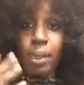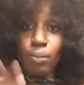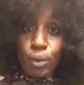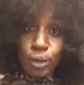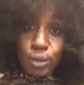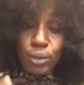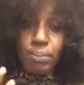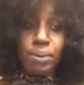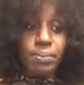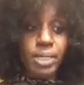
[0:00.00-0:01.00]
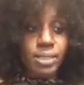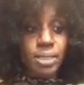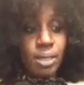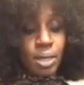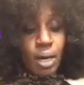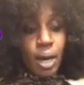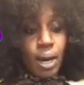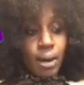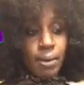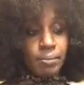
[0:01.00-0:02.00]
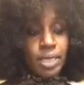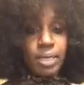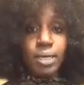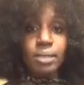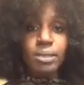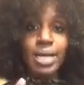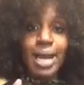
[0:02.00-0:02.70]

The more you implement getting